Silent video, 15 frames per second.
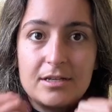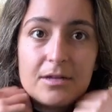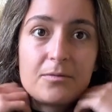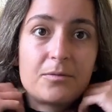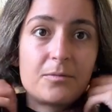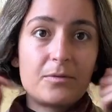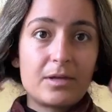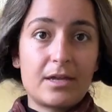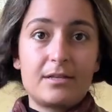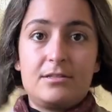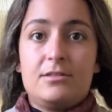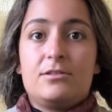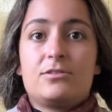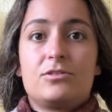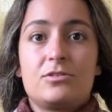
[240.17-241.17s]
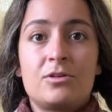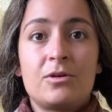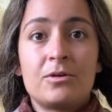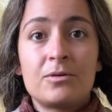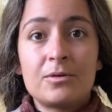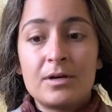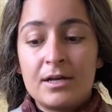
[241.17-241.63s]
and when we get to the
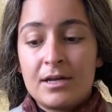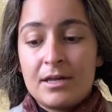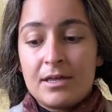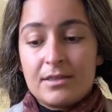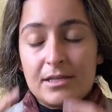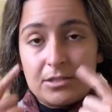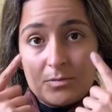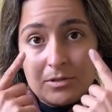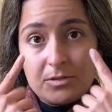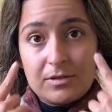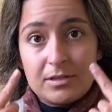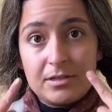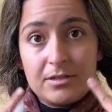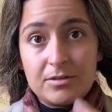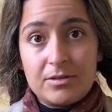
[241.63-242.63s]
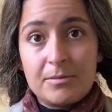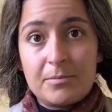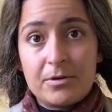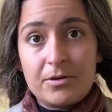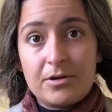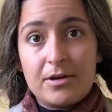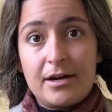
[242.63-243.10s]
snow, that's when you can literally
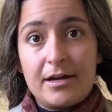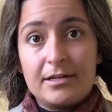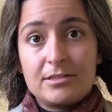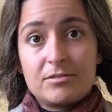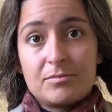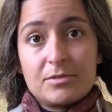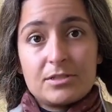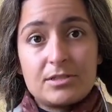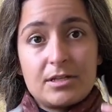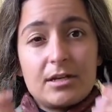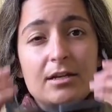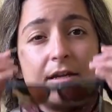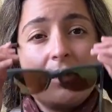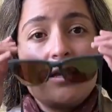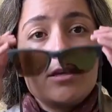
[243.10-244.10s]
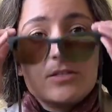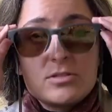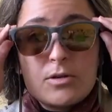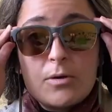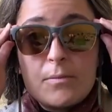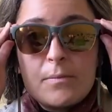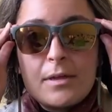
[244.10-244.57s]
burn your eyes from the sun.
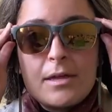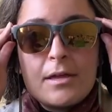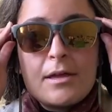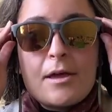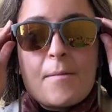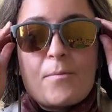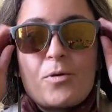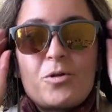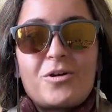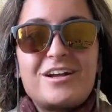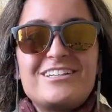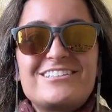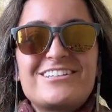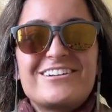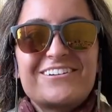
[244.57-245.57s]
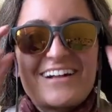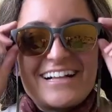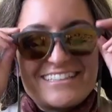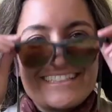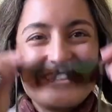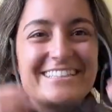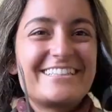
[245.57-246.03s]
So polarized
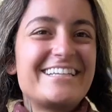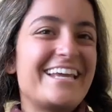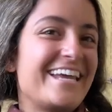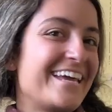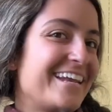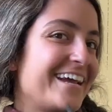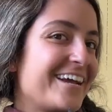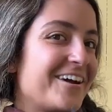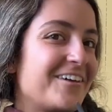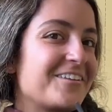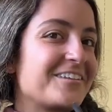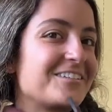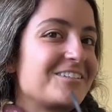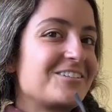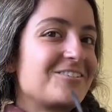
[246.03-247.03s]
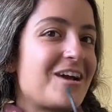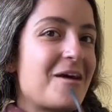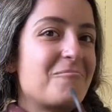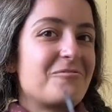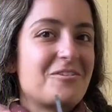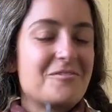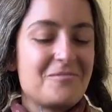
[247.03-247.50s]
sunglasses, and I got this strap
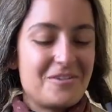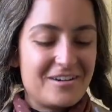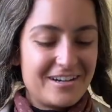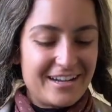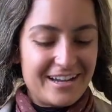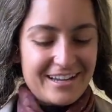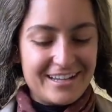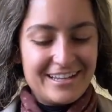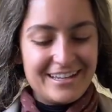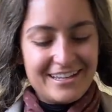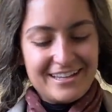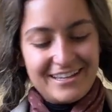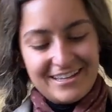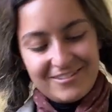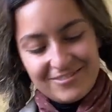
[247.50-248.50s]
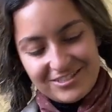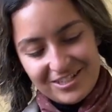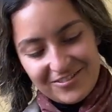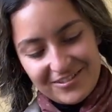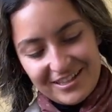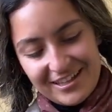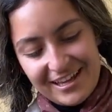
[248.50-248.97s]
from REI, which I
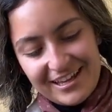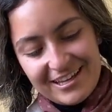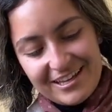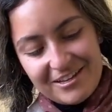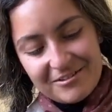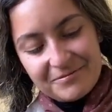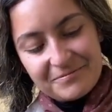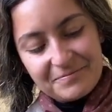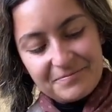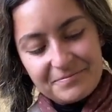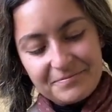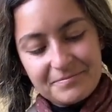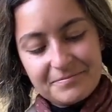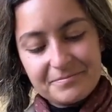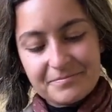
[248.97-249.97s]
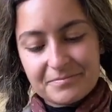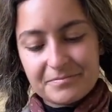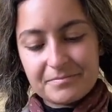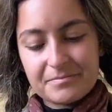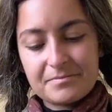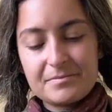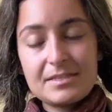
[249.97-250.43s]
really like.
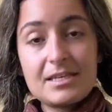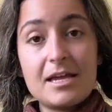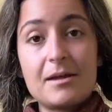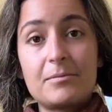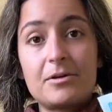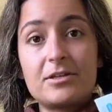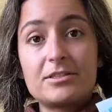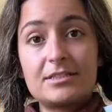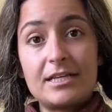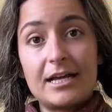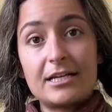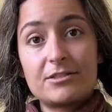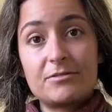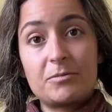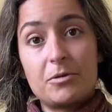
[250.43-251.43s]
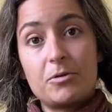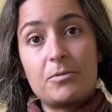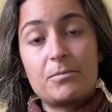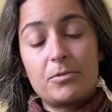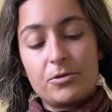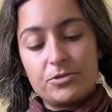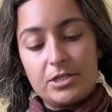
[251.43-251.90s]
I brought snacks from home,
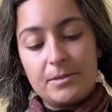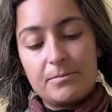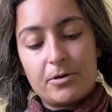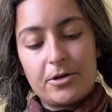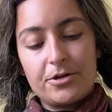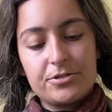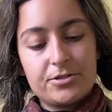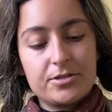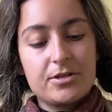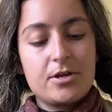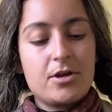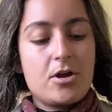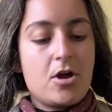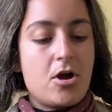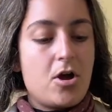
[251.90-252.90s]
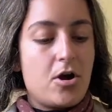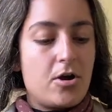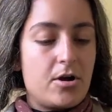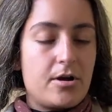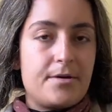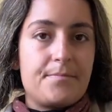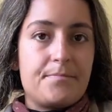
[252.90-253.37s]
protein bars,
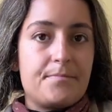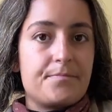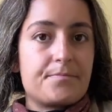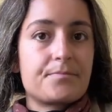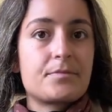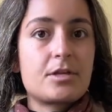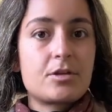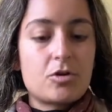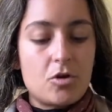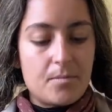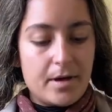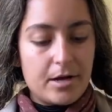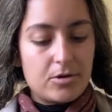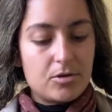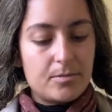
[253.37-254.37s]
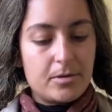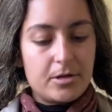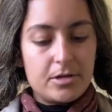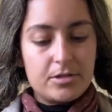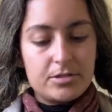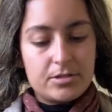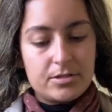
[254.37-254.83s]
Go Macro
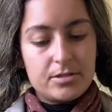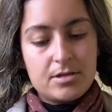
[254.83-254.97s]
bars.